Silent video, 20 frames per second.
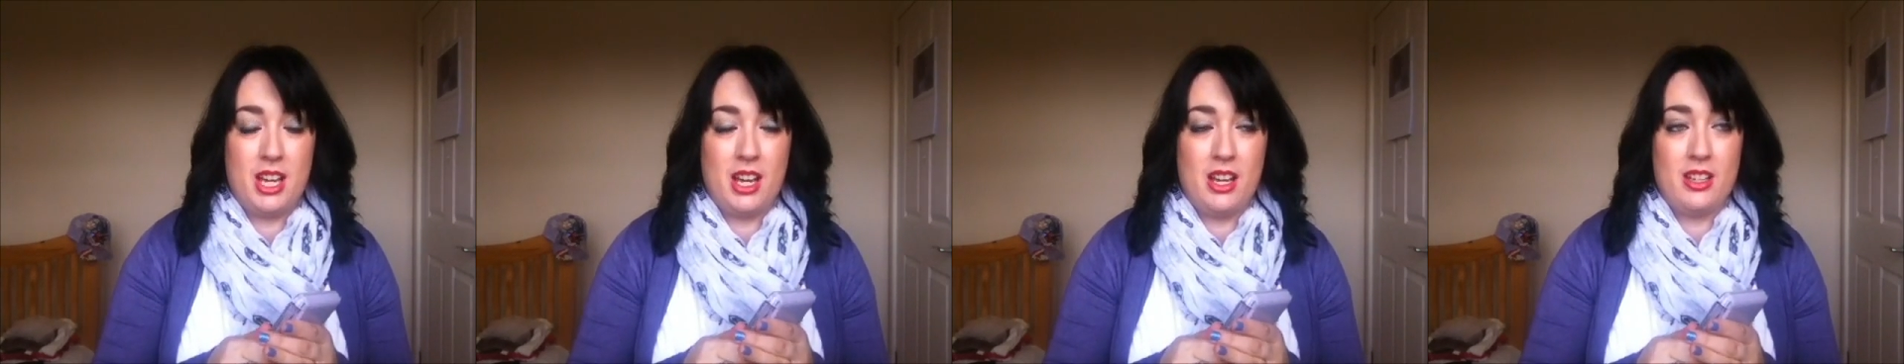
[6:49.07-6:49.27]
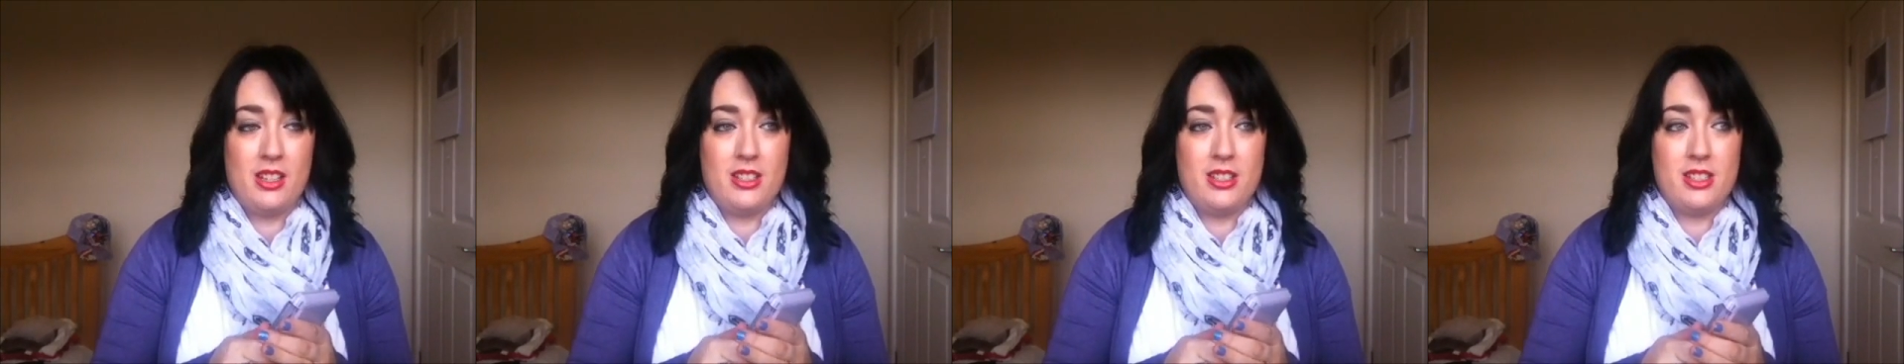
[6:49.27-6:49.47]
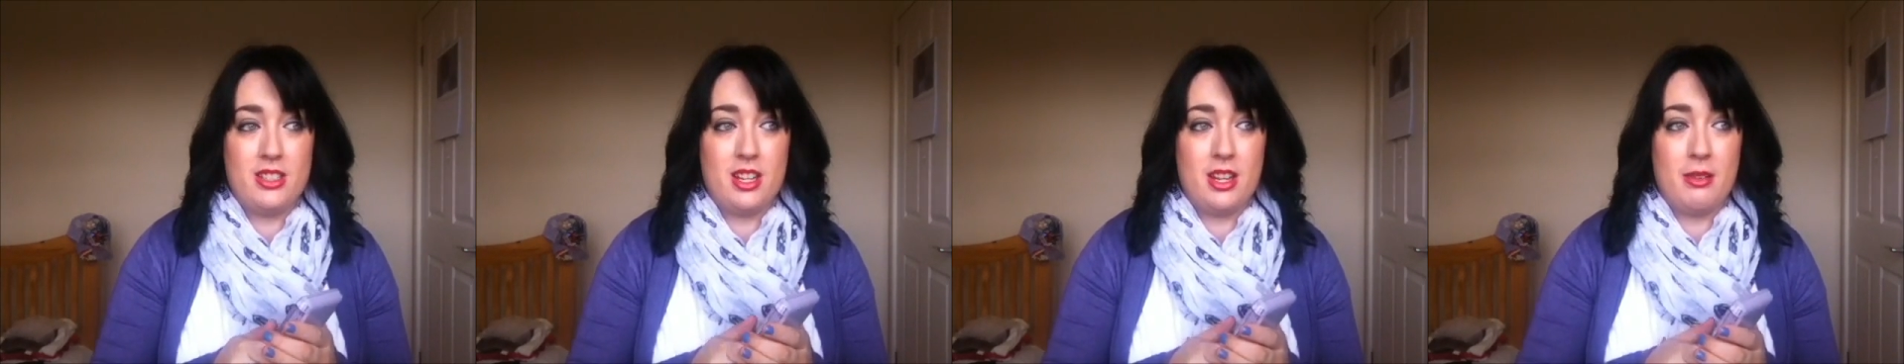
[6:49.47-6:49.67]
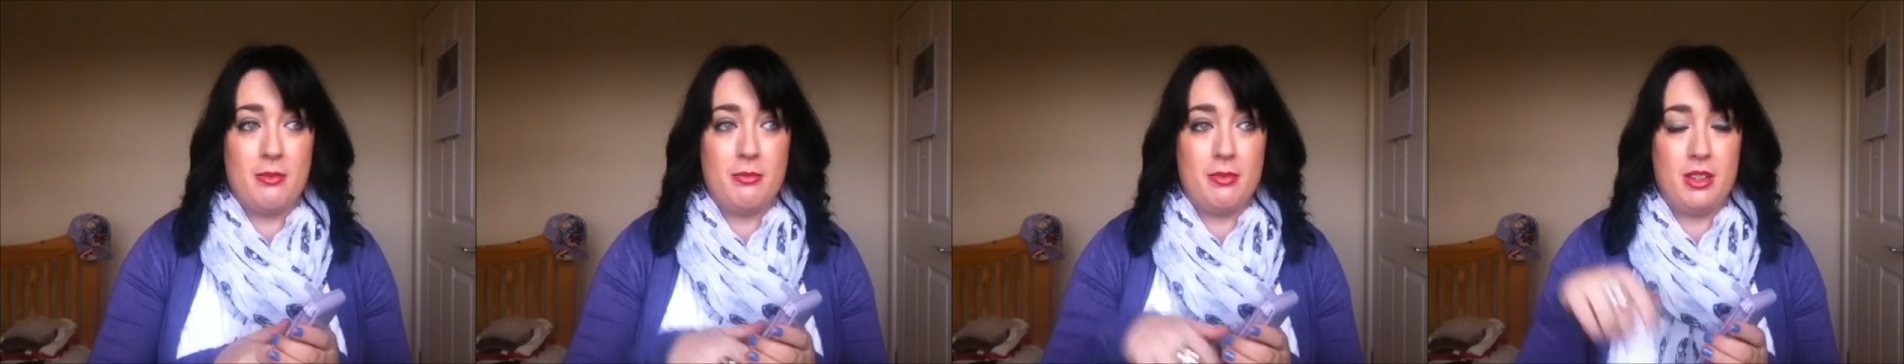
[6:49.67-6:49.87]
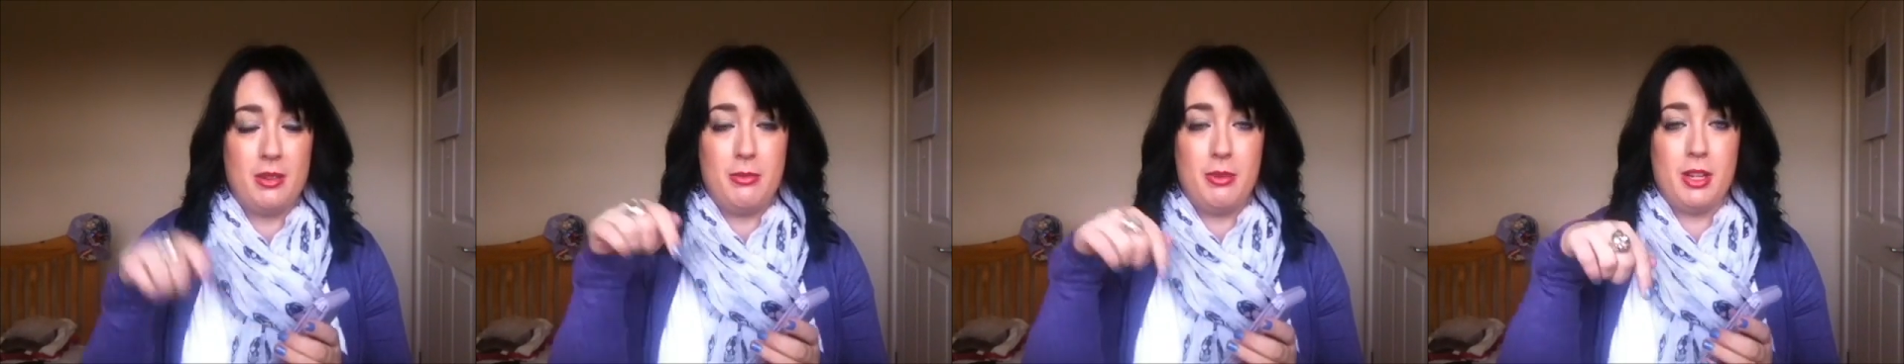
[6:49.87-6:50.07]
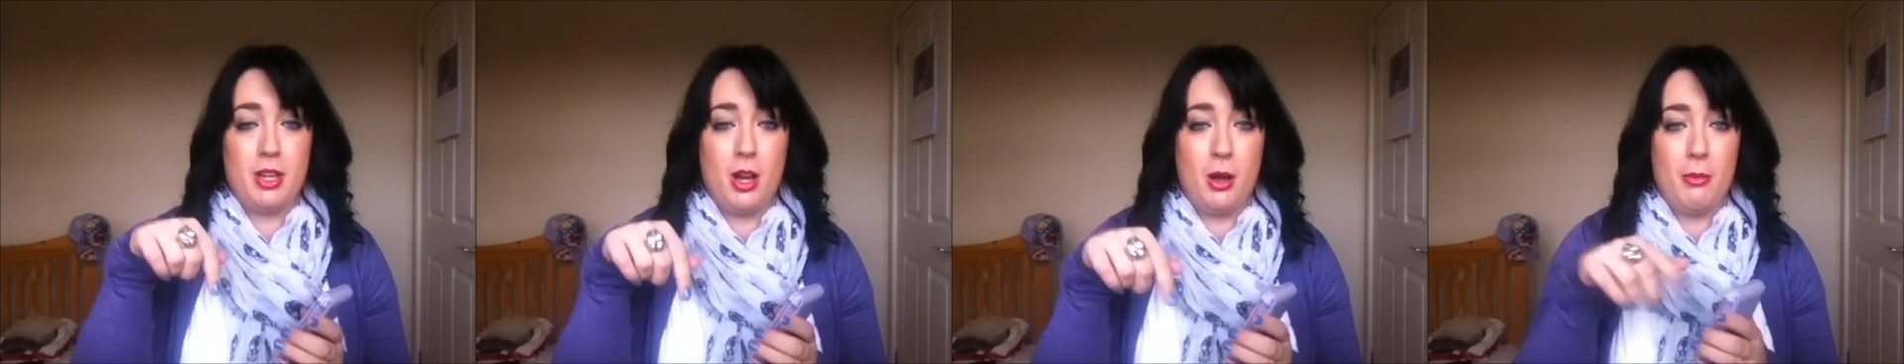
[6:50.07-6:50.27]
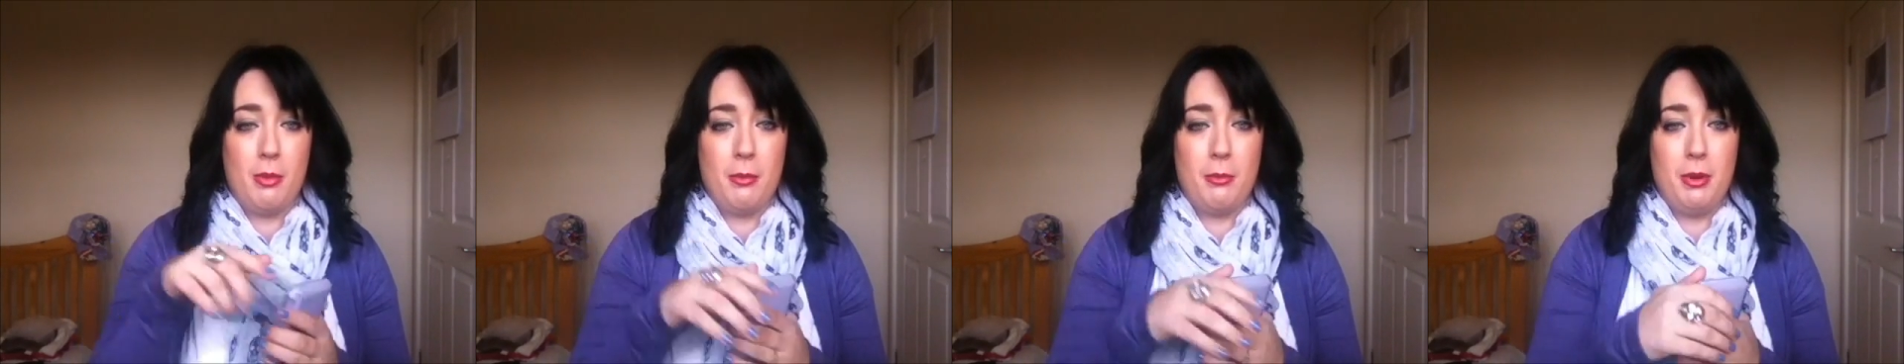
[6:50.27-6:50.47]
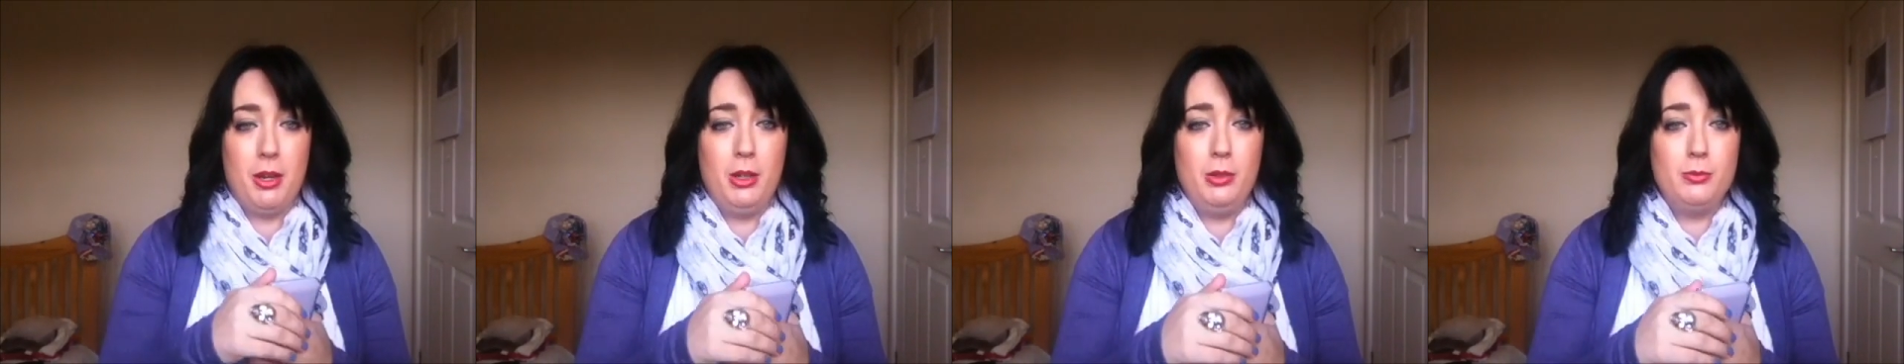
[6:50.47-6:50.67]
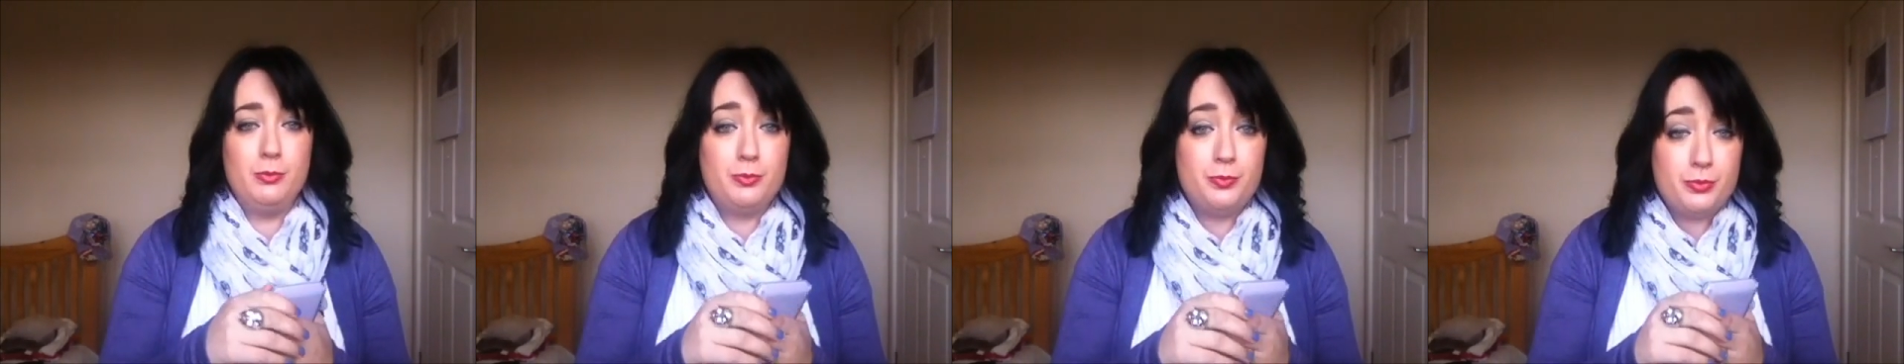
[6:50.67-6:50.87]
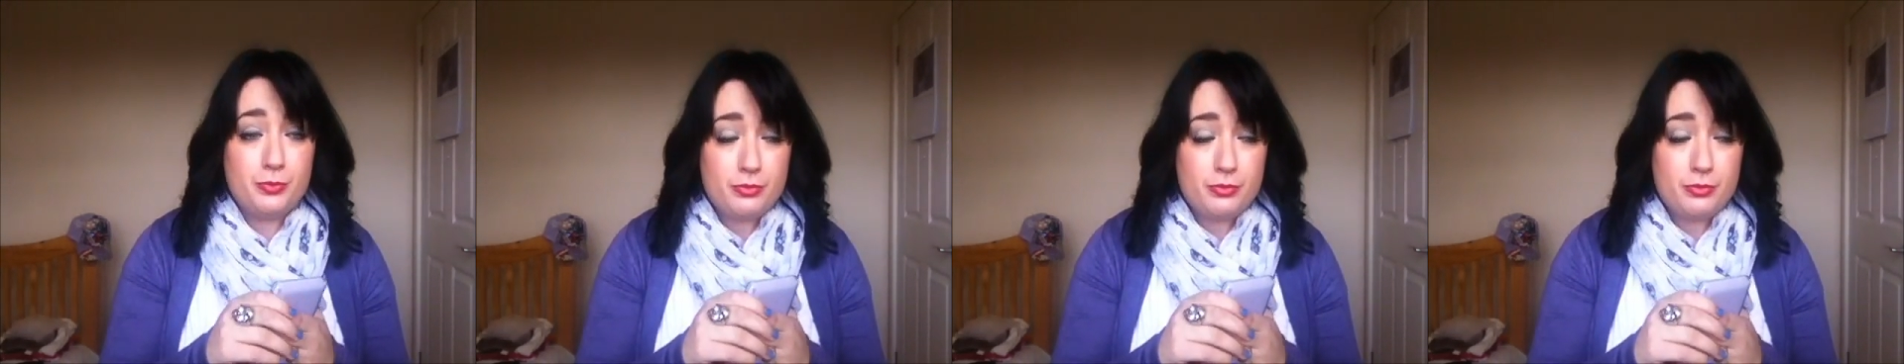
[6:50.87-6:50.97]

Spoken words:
and leave me a comment below.